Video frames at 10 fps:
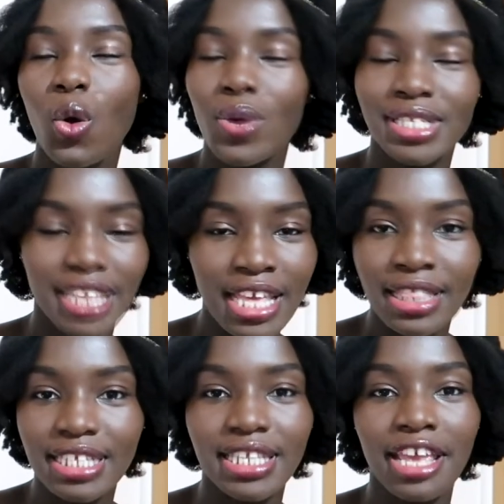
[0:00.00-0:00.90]
were saying
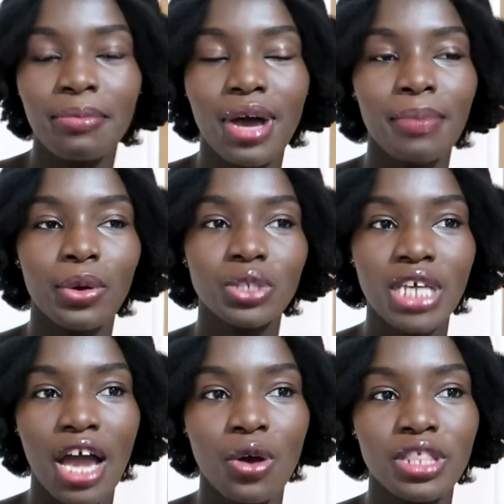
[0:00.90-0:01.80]
the same about
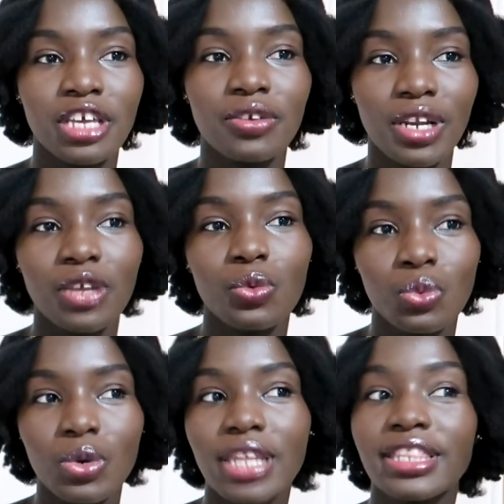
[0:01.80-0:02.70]
how they really,
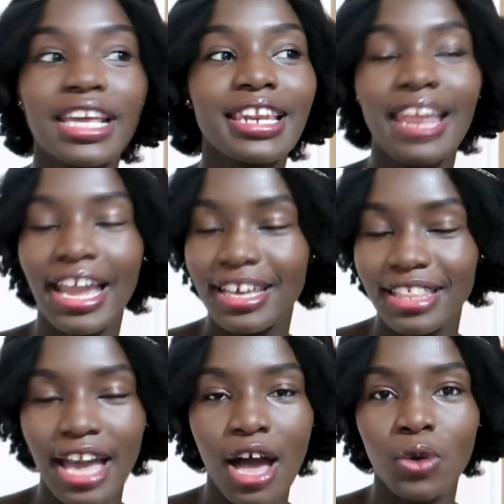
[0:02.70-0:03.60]
they like
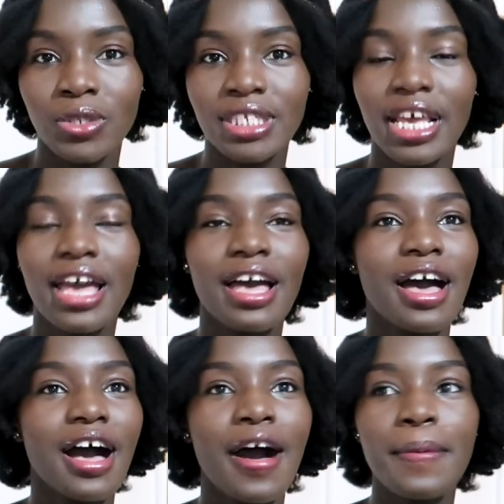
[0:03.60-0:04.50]
the house.
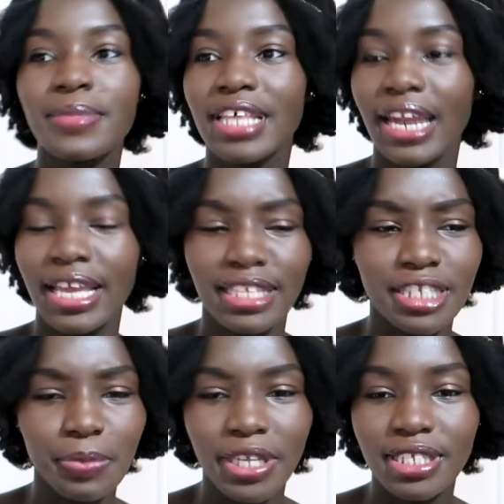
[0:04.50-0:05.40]
They like the
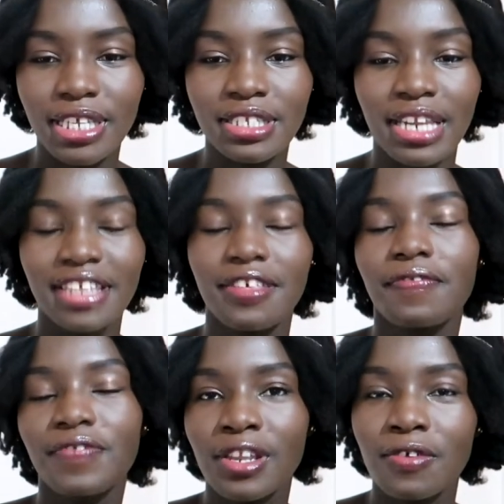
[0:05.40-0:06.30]
spaces, they like the
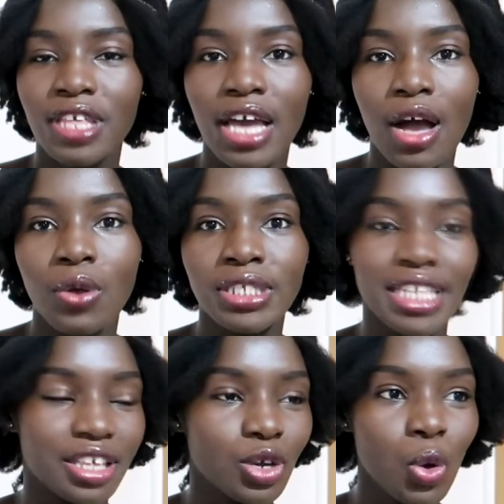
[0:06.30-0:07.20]
feel of the house,
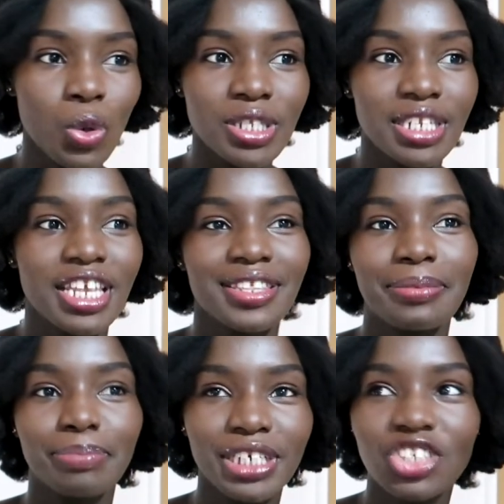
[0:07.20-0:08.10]
at the coast, near the
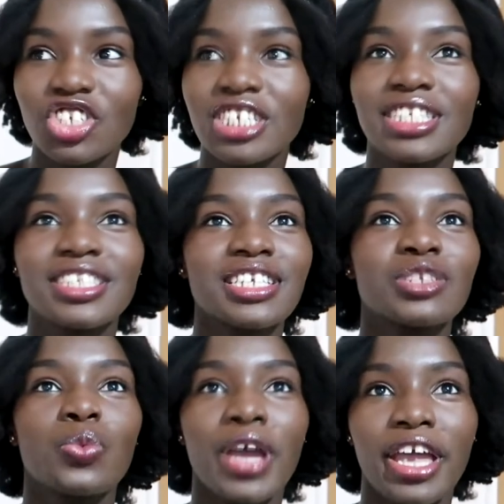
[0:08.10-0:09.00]
beach. It's
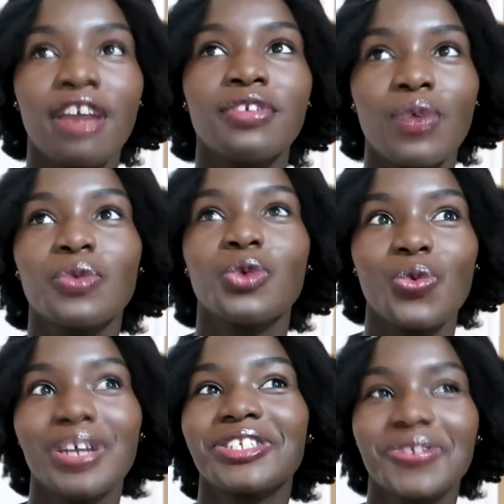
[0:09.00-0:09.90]
just where everyone would
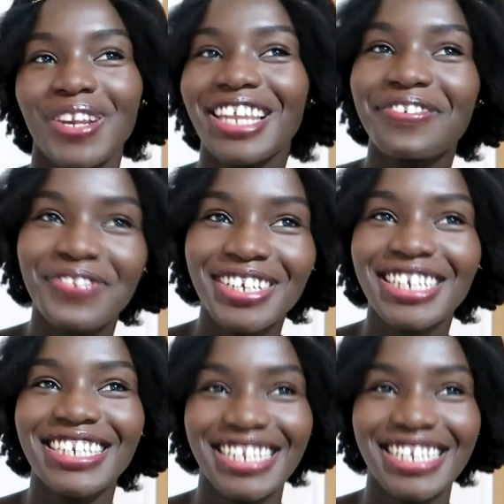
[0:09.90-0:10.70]
want to live in.